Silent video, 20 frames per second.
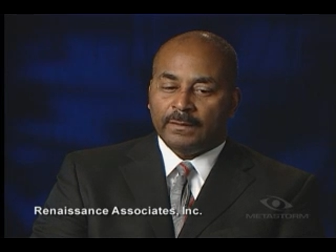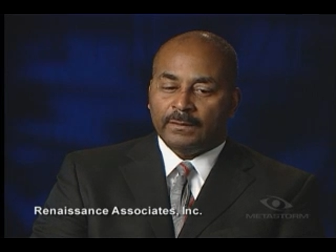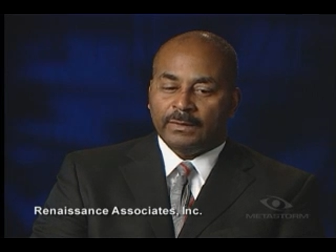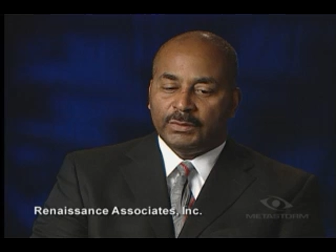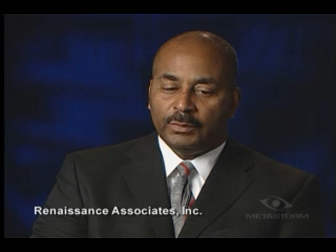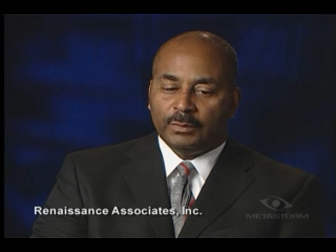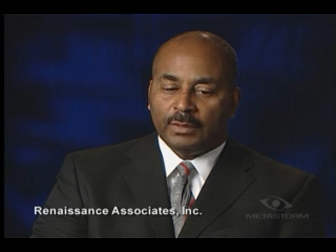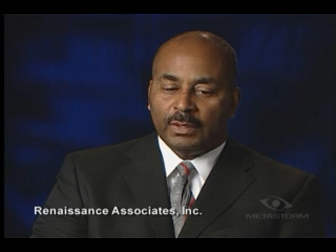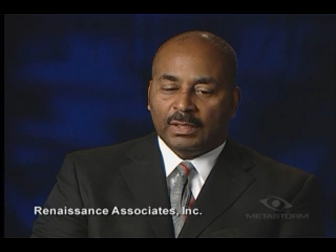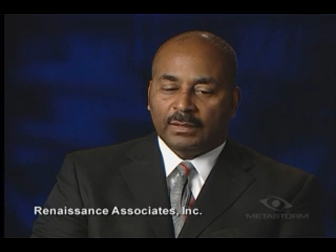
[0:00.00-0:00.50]

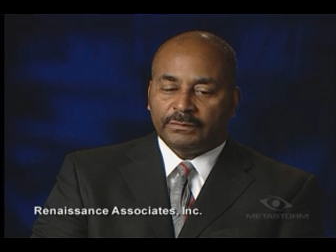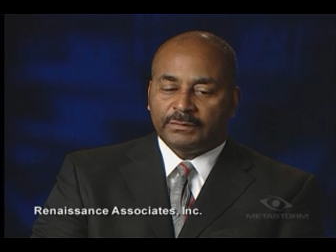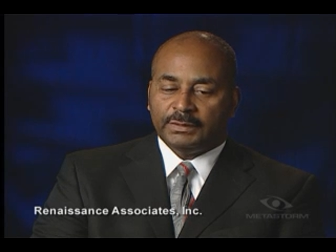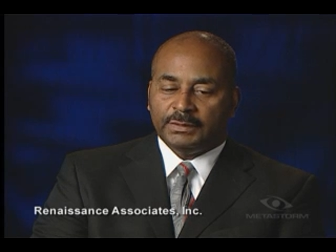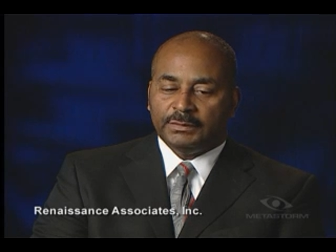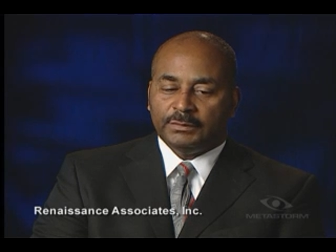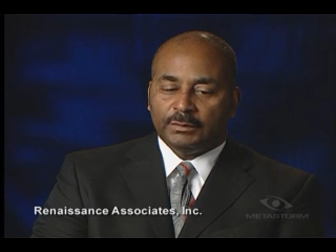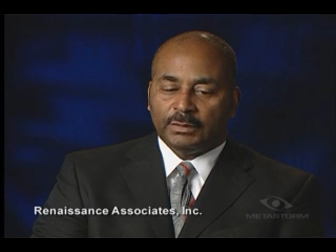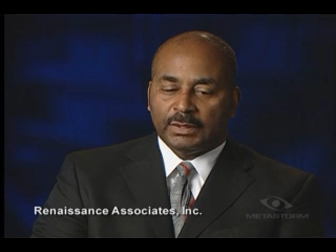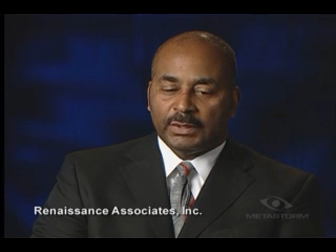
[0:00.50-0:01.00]
Too
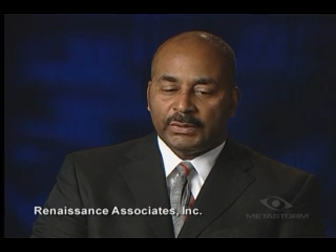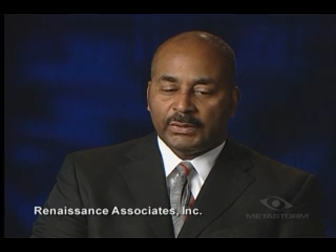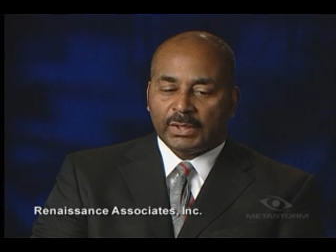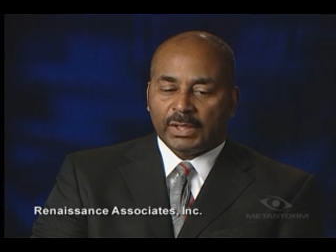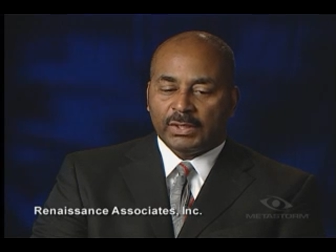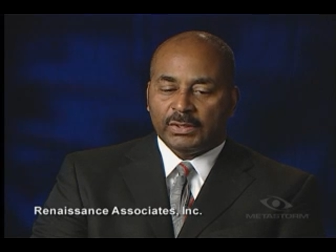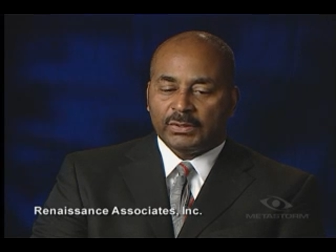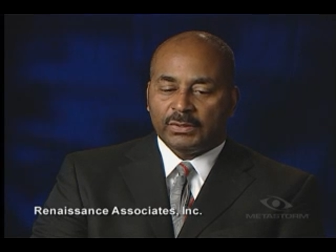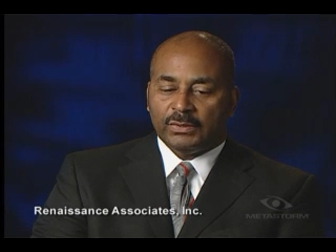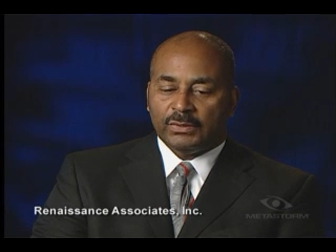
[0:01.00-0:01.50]
often
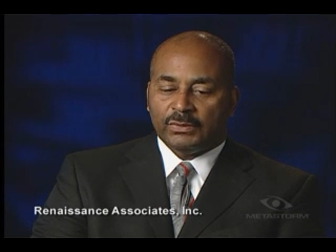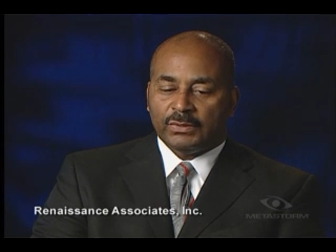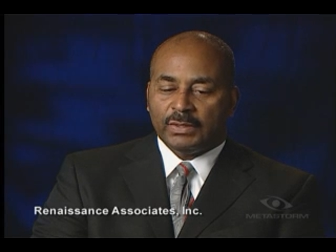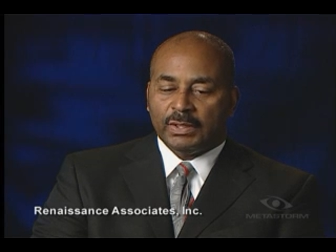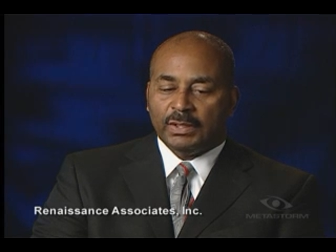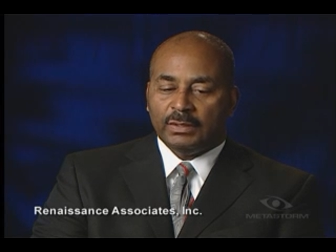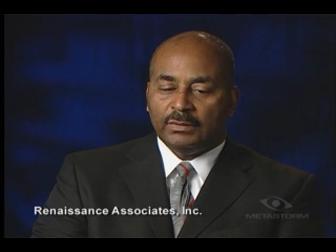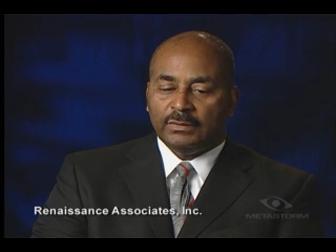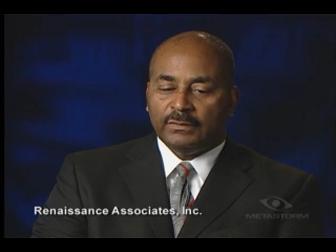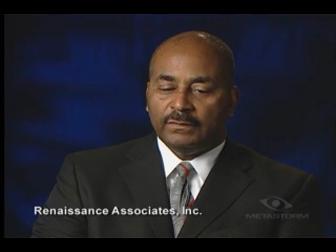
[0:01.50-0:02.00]
organizations
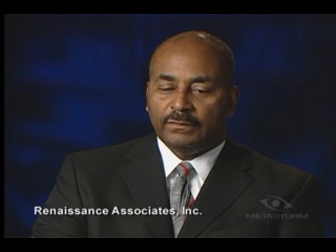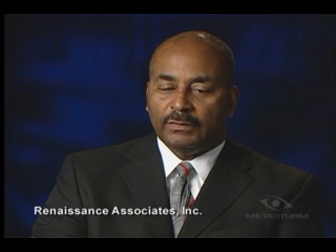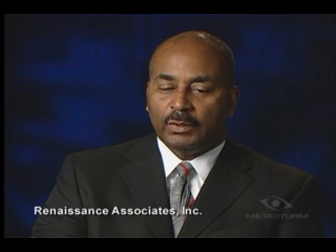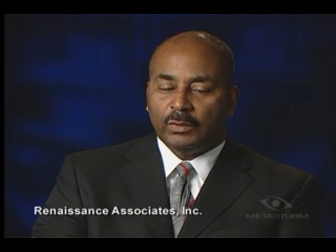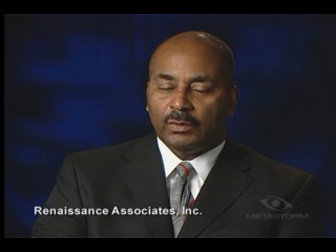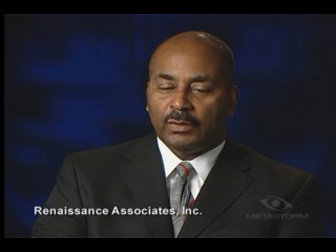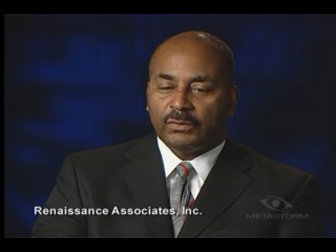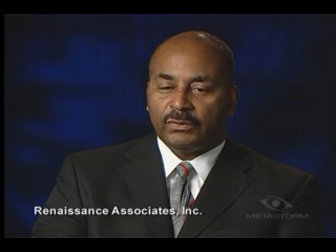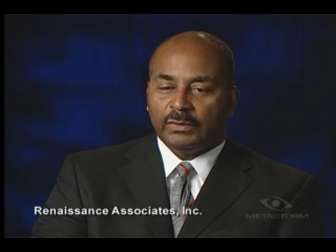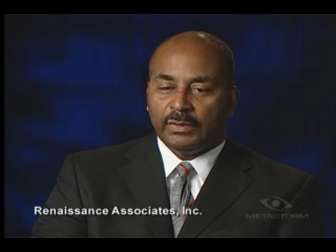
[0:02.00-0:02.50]
tend to
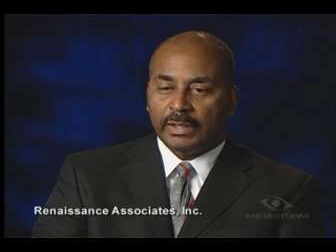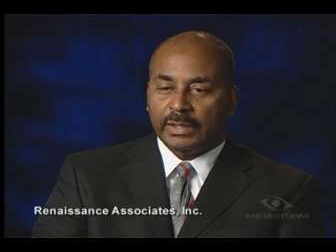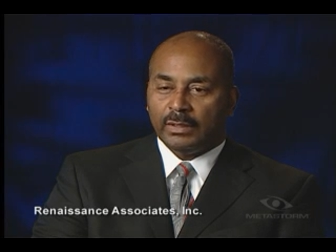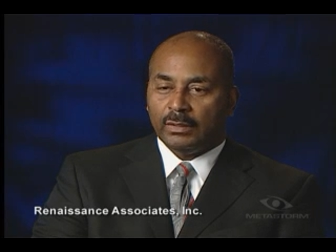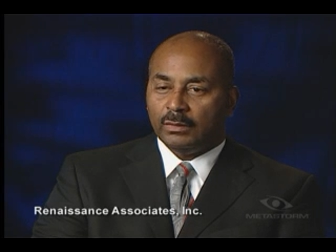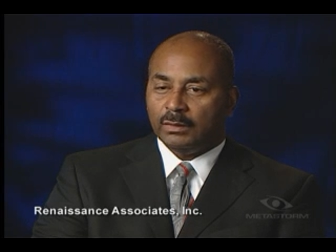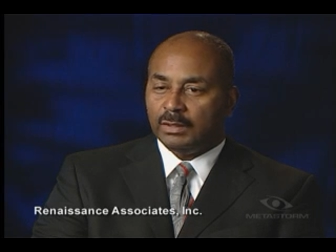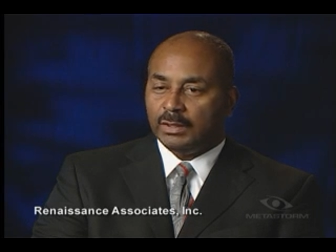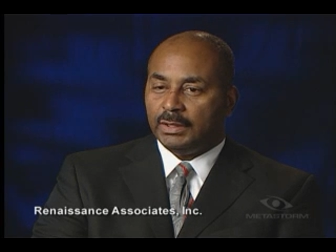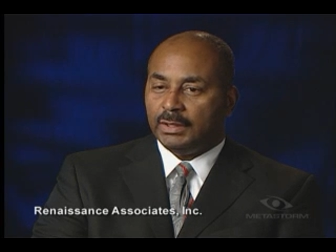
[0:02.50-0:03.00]
focus
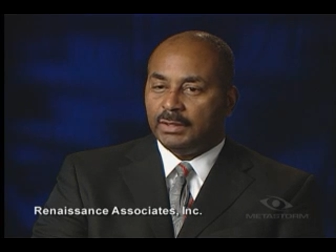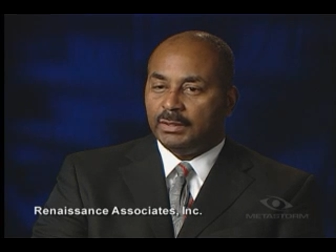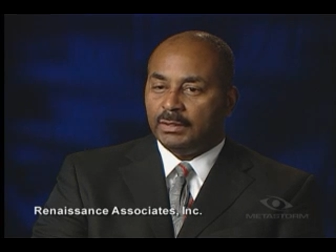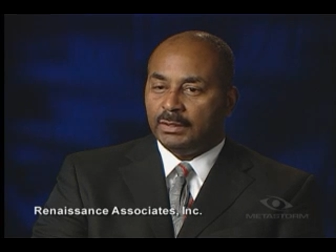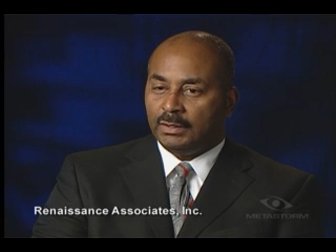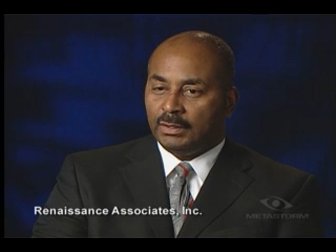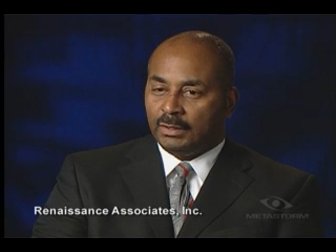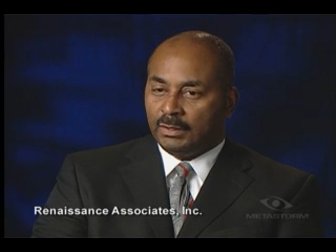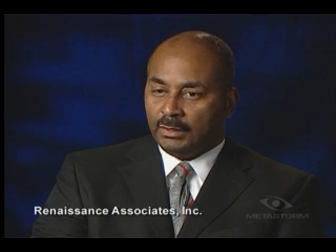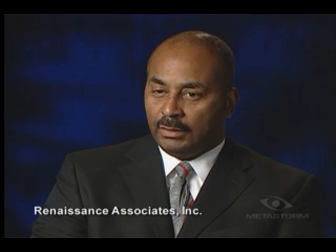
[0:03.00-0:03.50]
narrowly
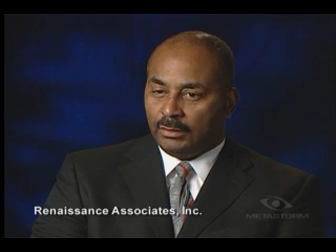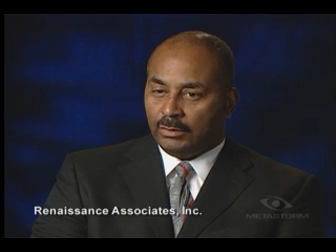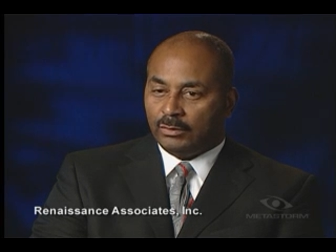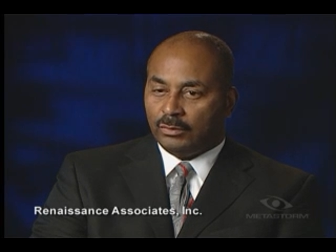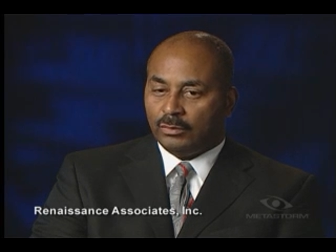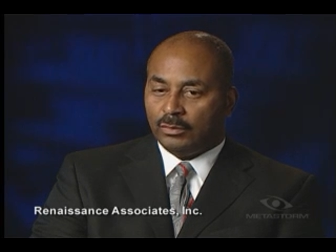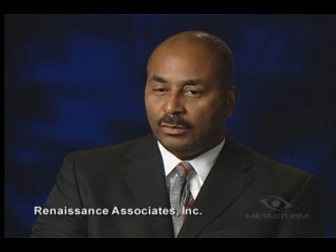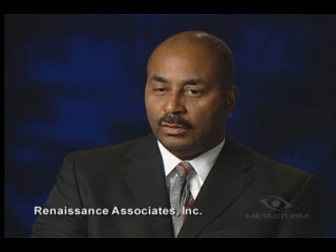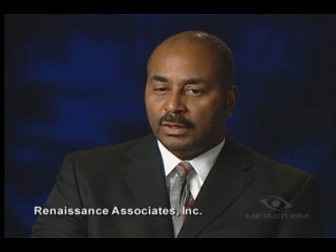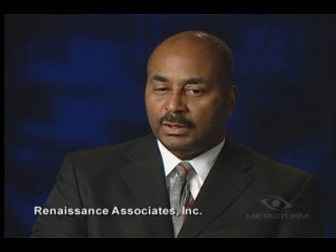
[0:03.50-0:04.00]

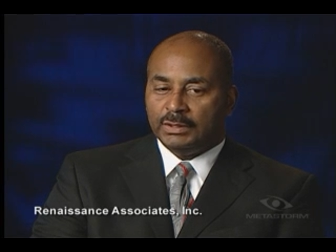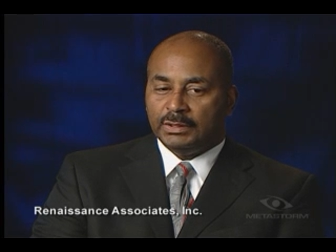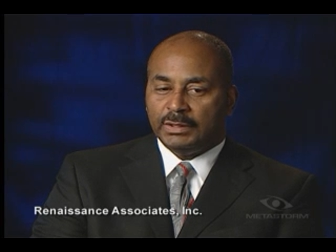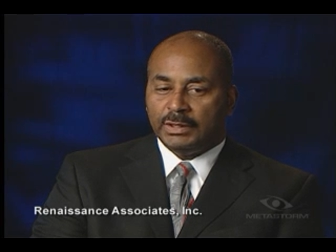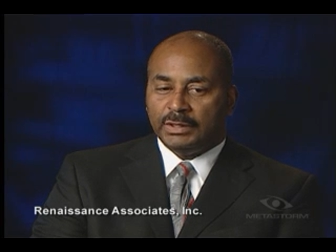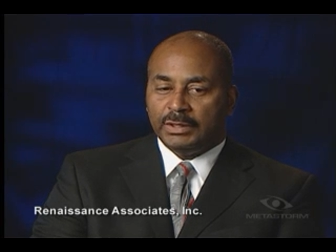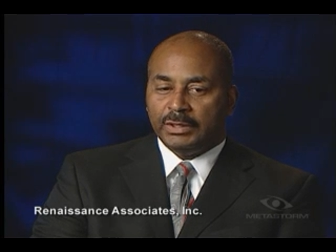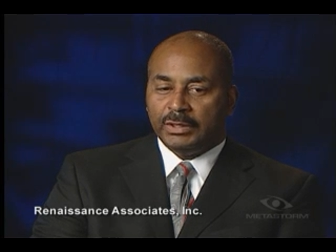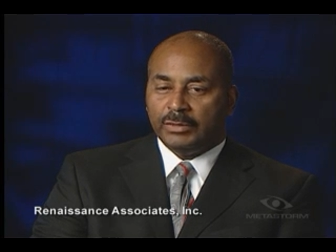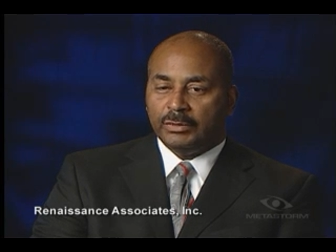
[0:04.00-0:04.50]
on
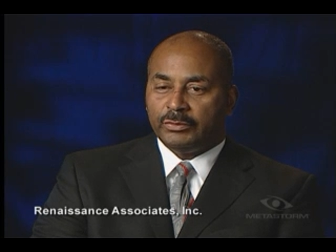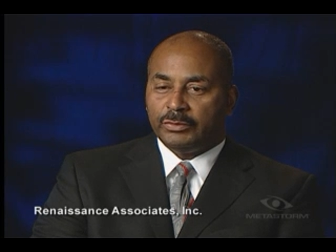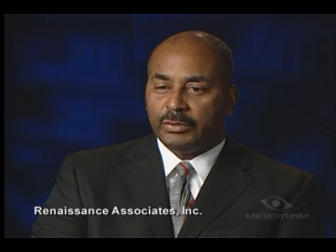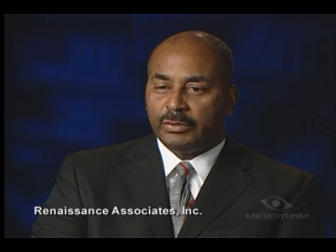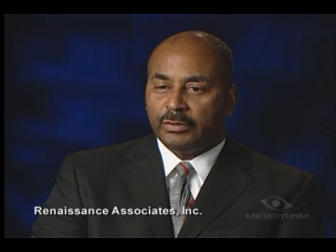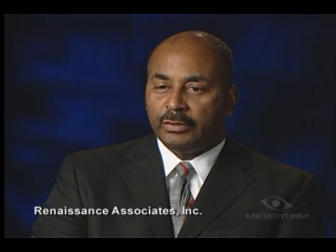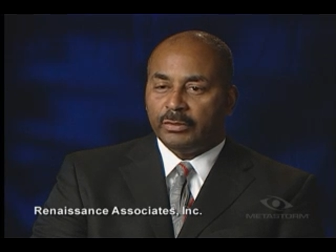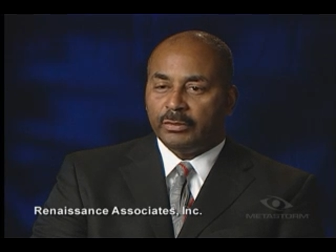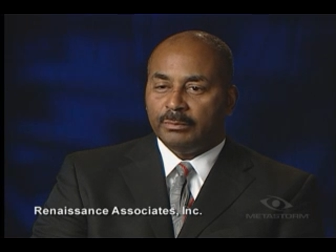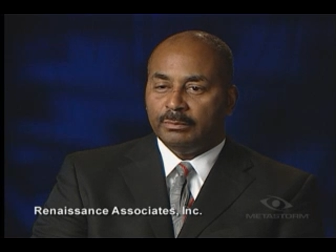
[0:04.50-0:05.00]
the
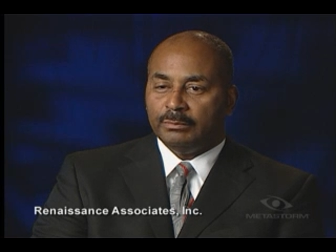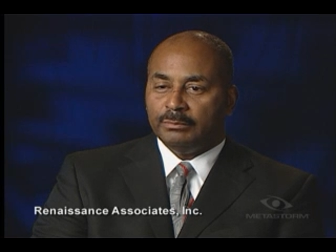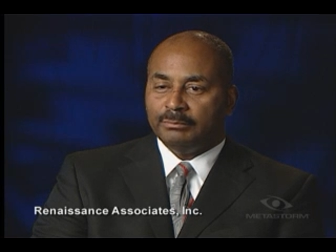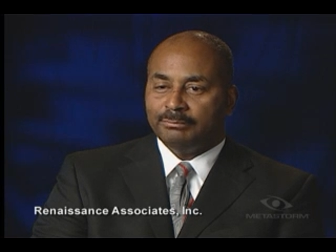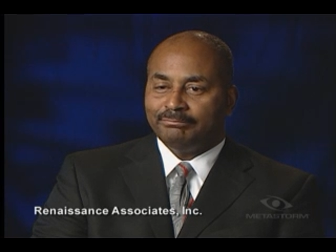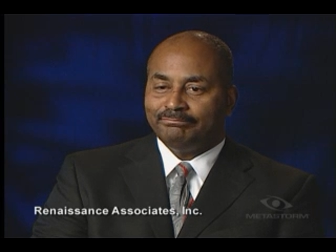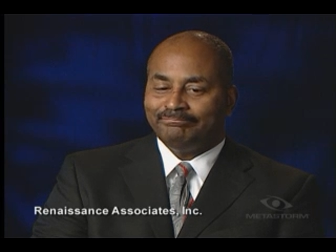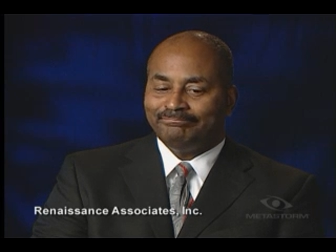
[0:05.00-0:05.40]
near-term